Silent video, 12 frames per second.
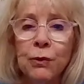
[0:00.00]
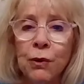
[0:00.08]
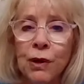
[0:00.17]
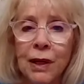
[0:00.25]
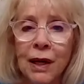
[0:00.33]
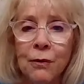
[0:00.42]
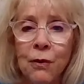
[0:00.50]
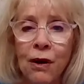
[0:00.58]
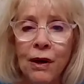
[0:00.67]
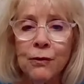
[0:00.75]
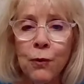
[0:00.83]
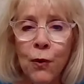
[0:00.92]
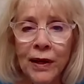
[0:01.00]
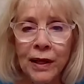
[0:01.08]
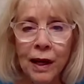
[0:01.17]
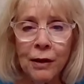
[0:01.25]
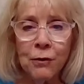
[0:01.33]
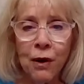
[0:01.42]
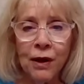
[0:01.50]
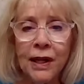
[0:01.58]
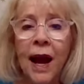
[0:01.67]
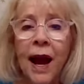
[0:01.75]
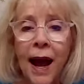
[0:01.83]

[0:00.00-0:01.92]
what I want, when I want,